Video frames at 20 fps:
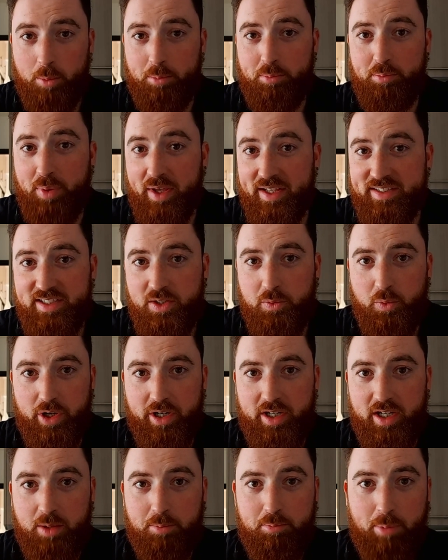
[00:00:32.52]
or busy
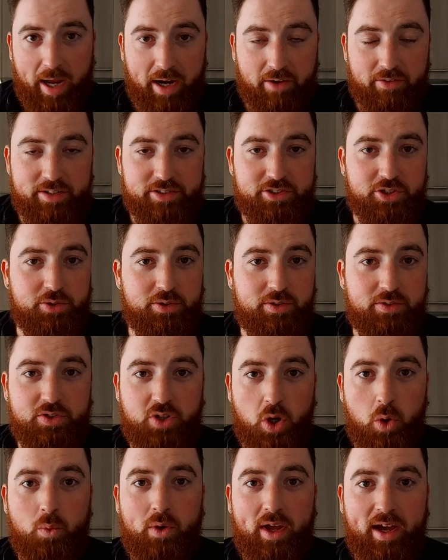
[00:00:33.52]
working parents who
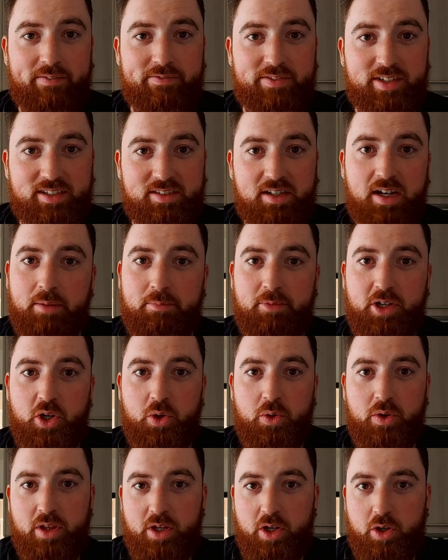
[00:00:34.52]
don't have the time to
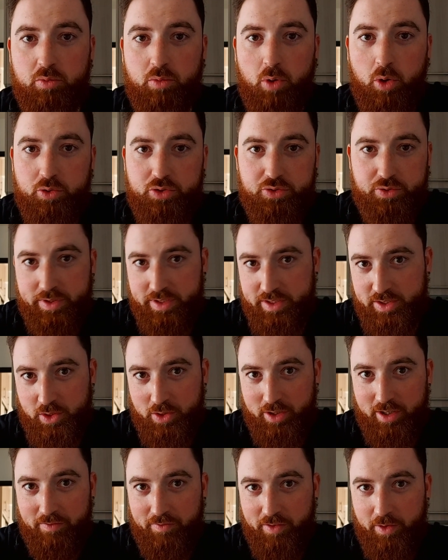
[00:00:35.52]
go to the grocery
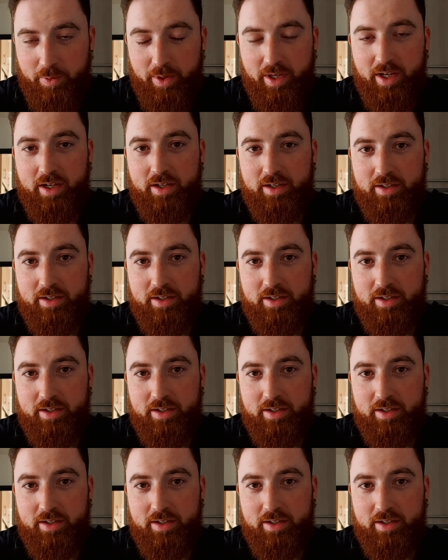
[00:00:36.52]
store every week.